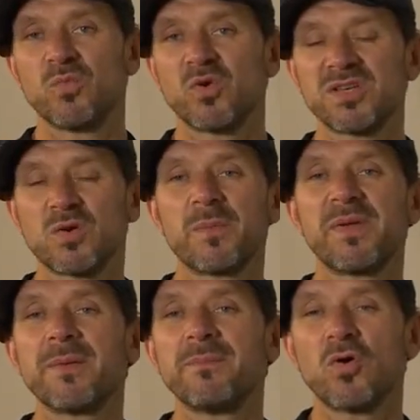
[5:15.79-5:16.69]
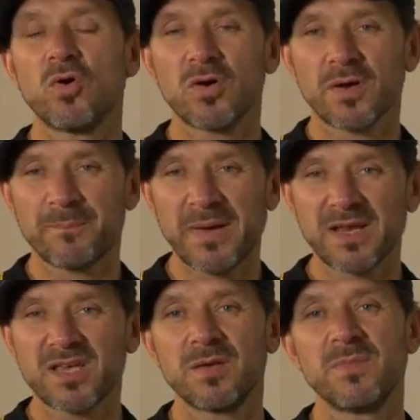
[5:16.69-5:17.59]
Would you want to be a better
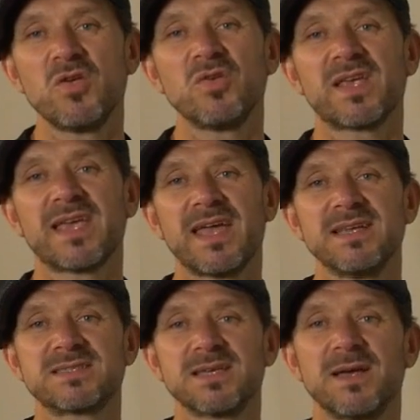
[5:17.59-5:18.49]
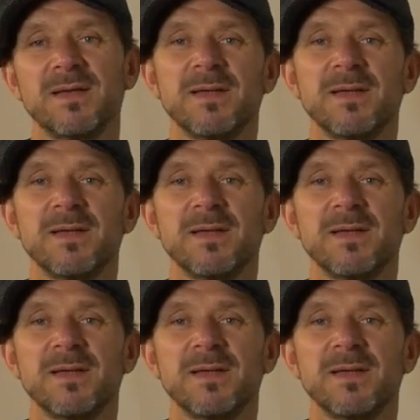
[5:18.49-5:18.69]
communicator?